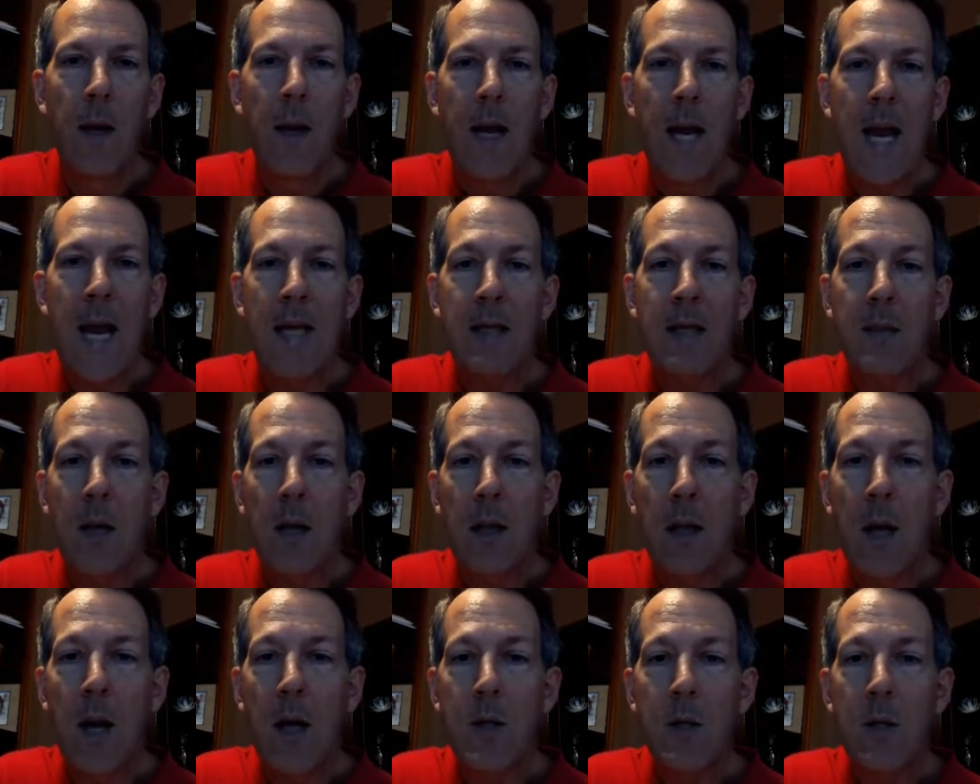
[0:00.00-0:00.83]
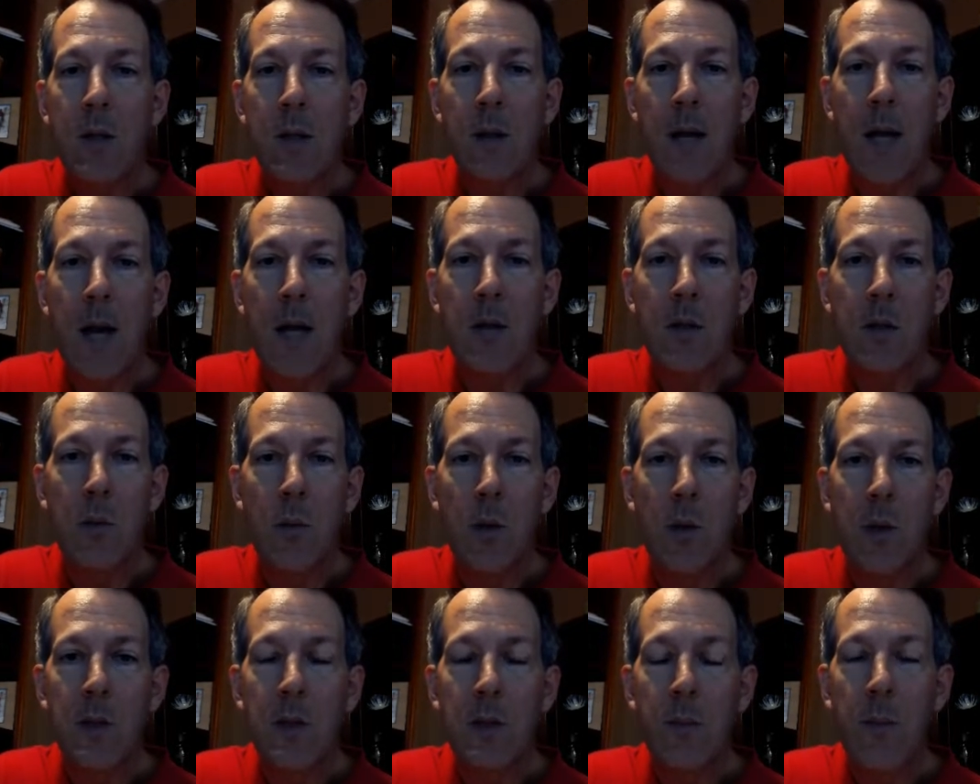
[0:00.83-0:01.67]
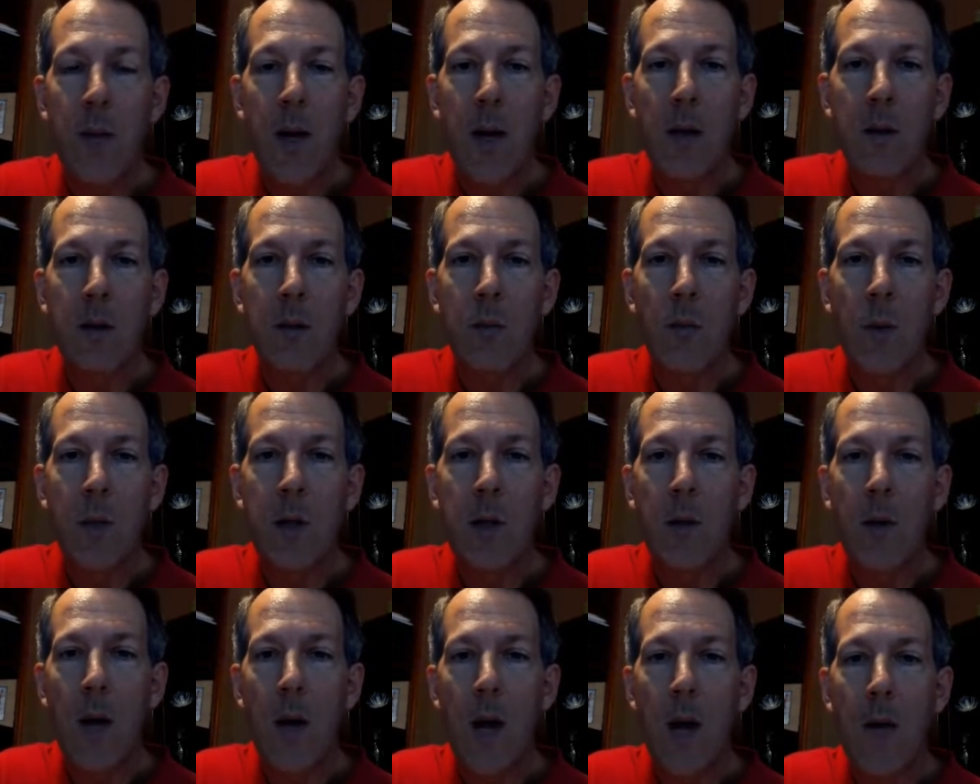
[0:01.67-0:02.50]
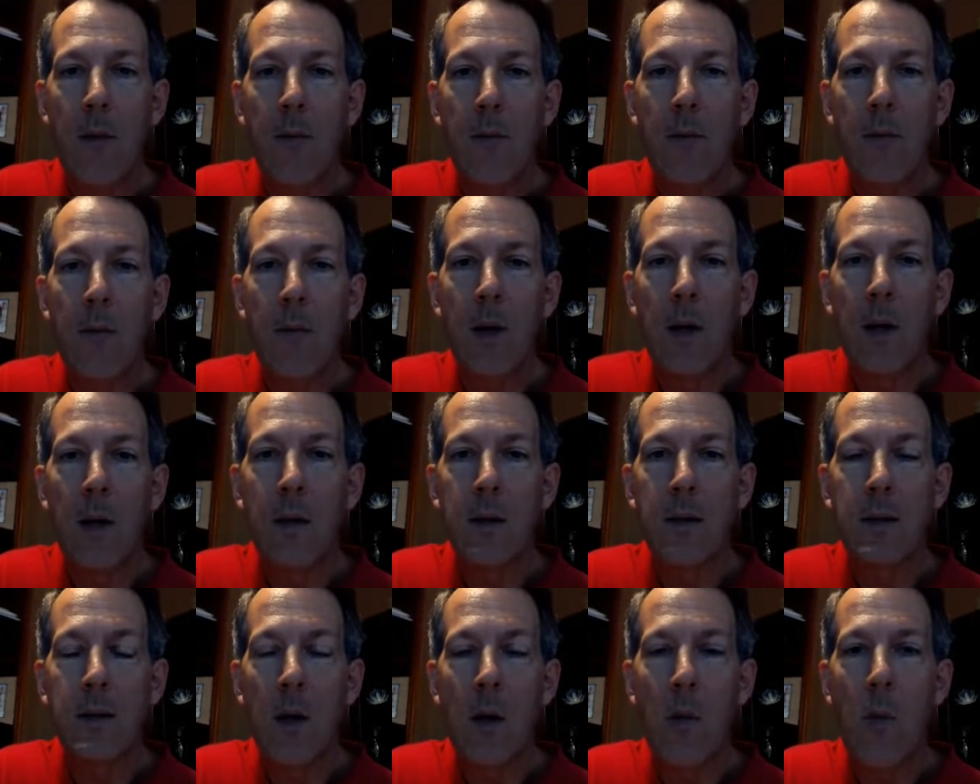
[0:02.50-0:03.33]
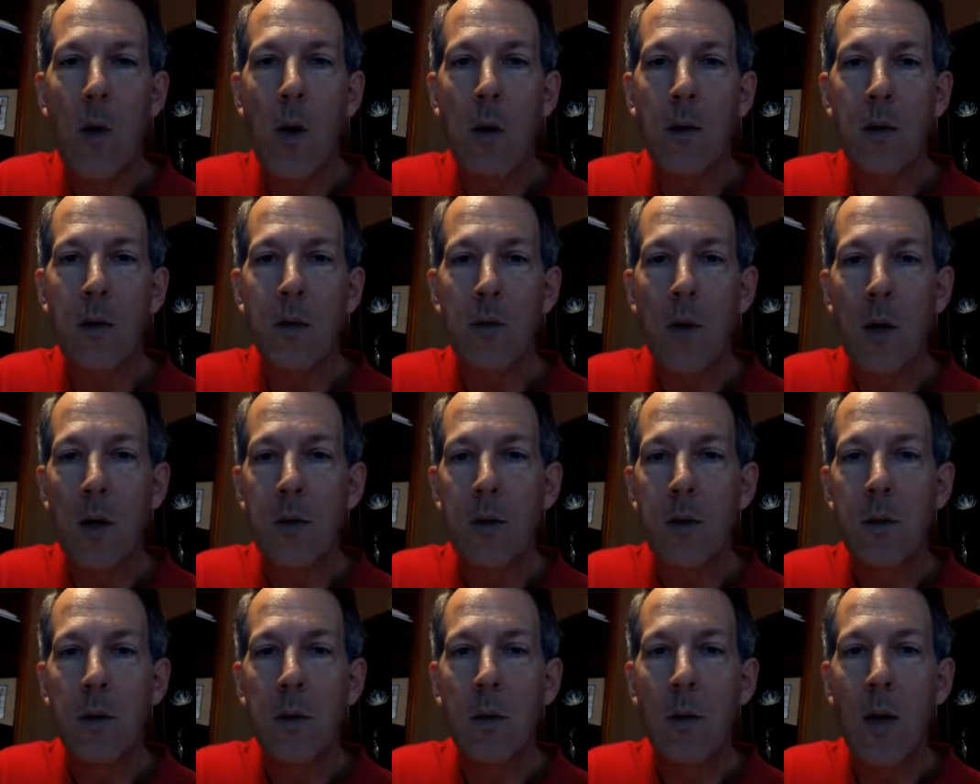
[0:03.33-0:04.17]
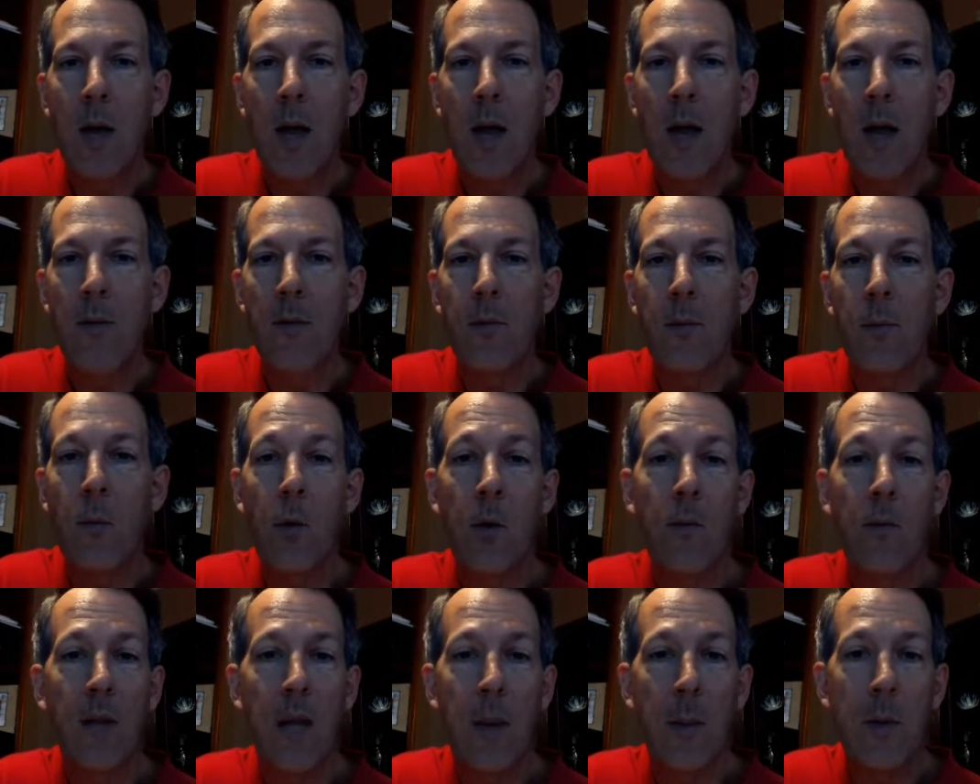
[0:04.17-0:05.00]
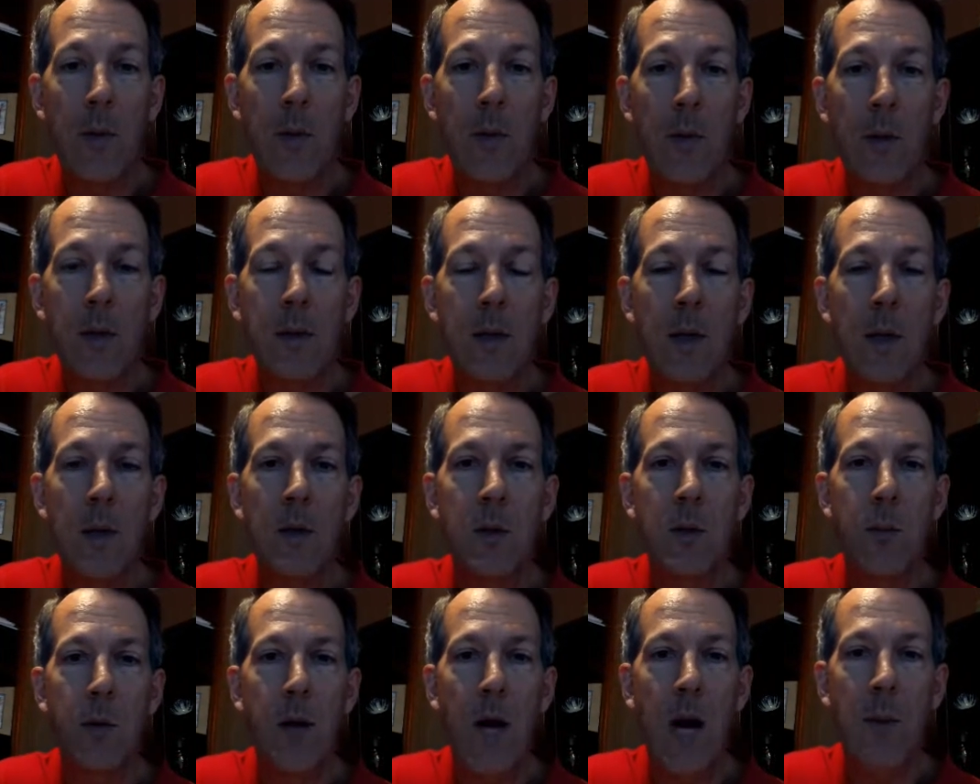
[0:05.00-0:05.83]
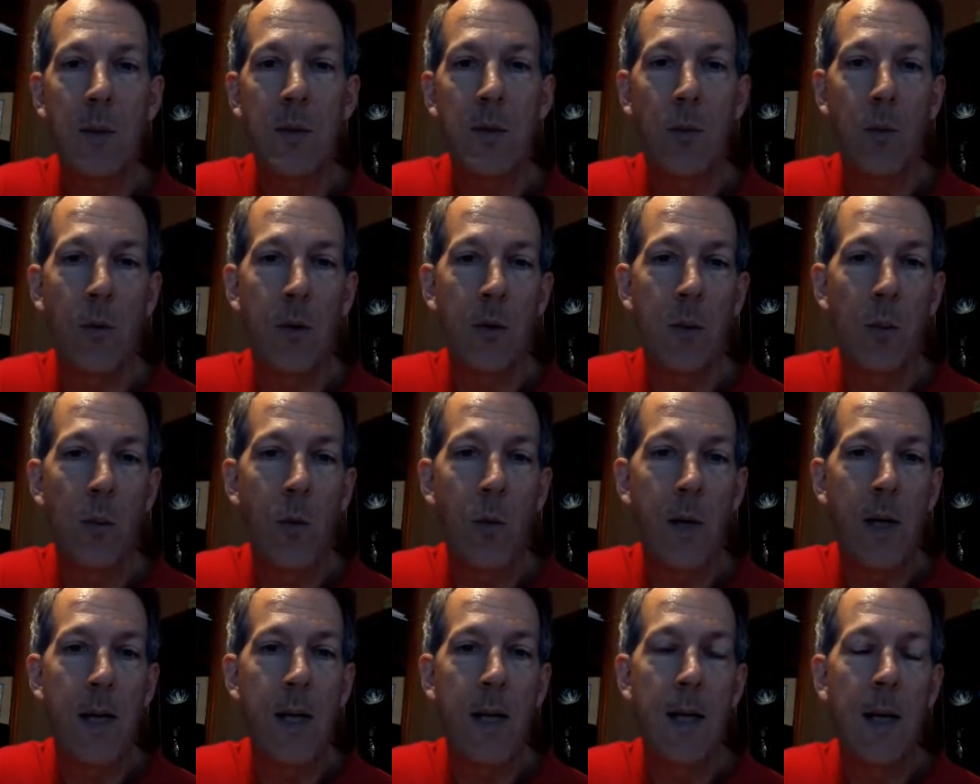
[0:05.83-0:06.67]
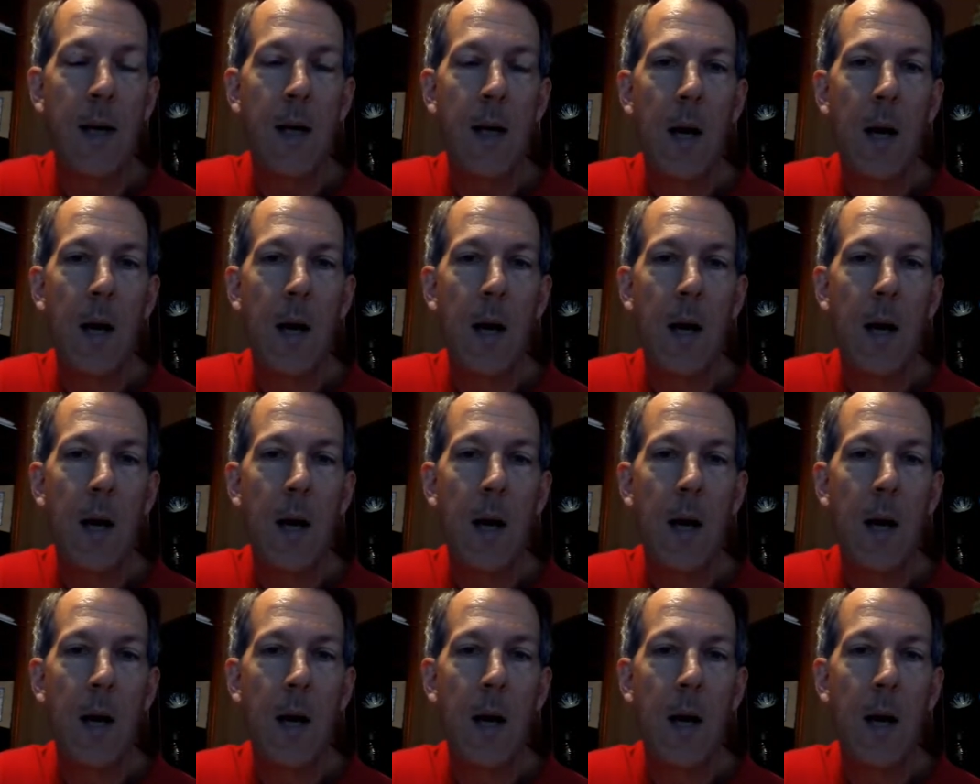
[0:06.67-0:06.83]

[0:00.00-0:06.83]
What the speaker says: And cytologically, as you would expect, when you have cell wall destruction, you would have more inflammatory cells, perhaps more debris,